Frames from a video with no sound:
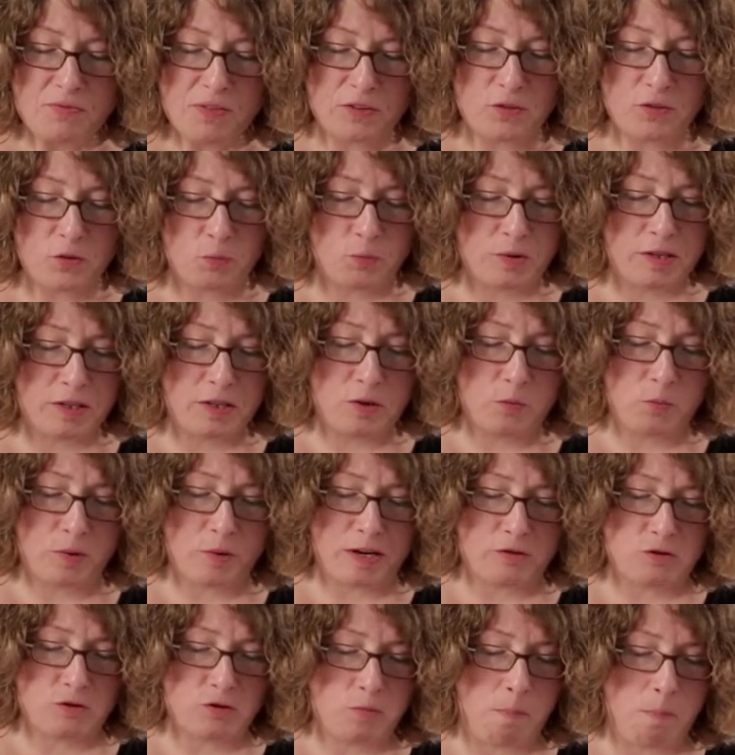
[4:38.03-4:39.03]
That's really
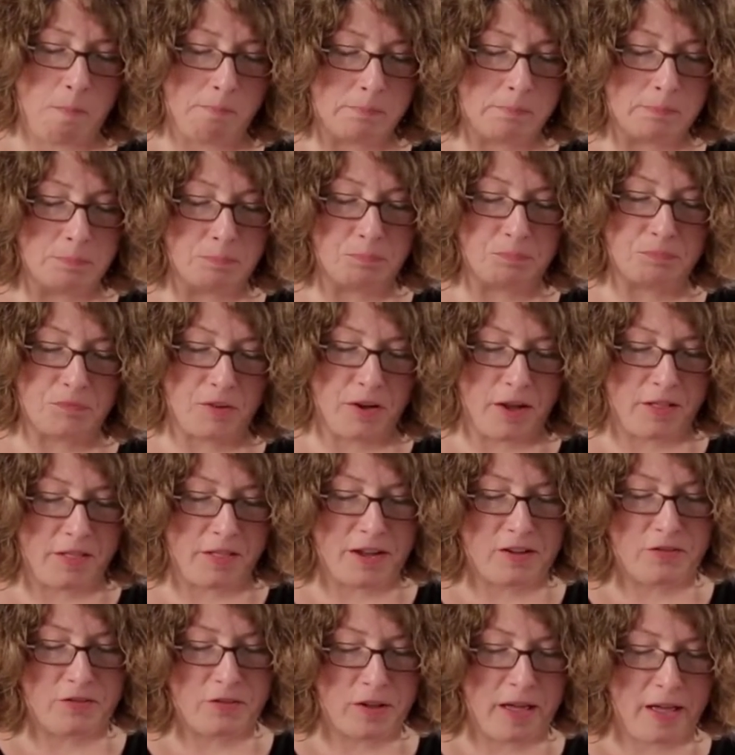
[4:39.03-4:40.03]
rich. I
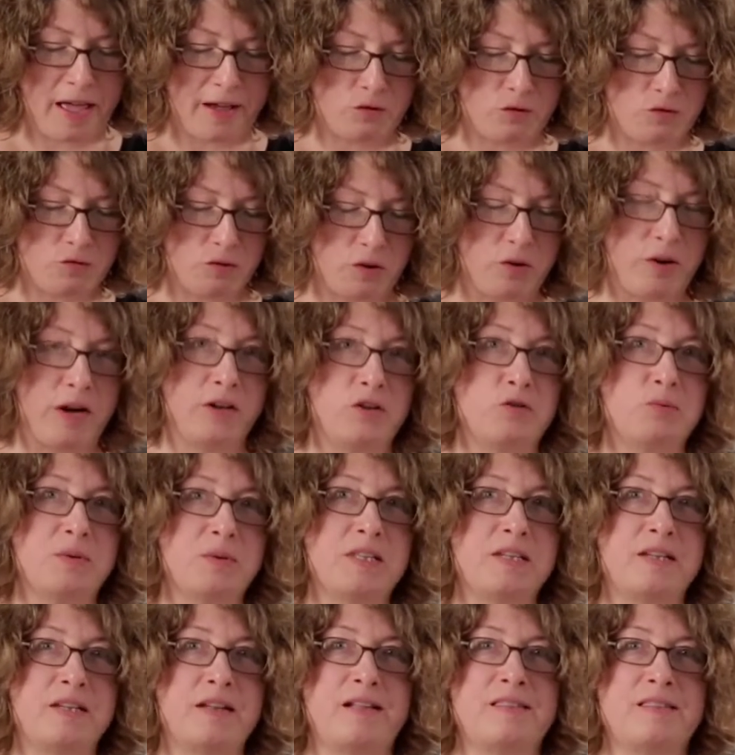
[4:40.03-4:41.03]
like the extra crunch
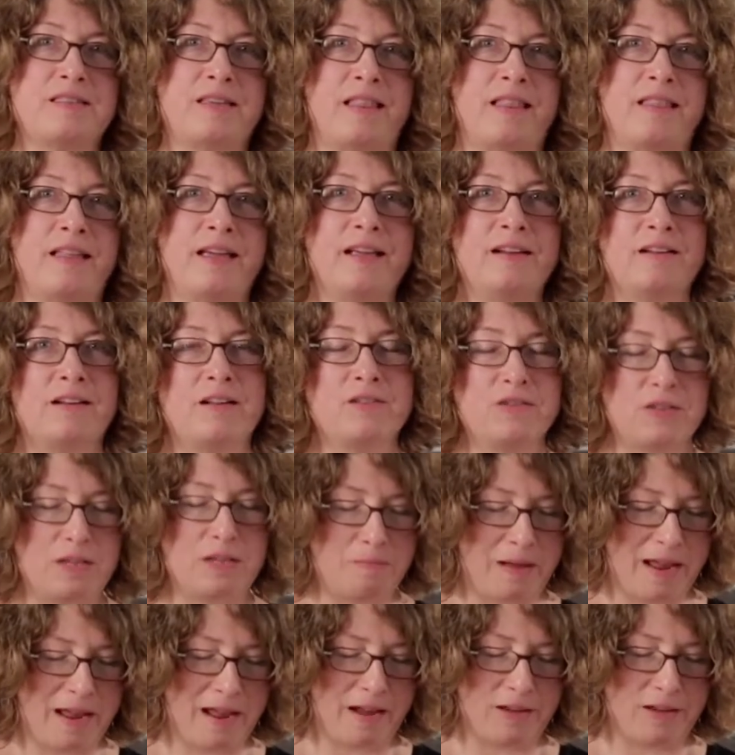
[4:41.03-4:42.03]
with the nuts. I like nuts
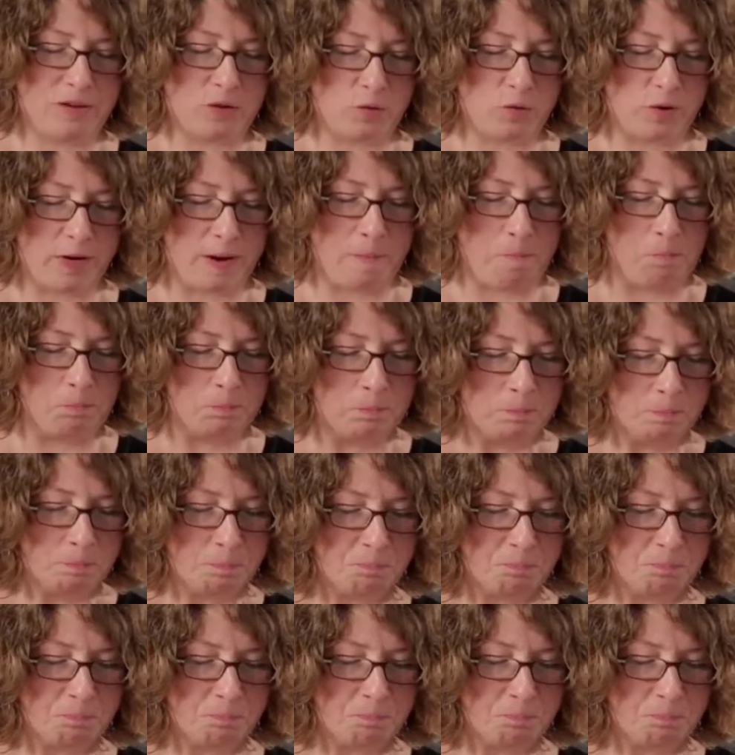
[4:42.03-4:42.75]
in my ice cream.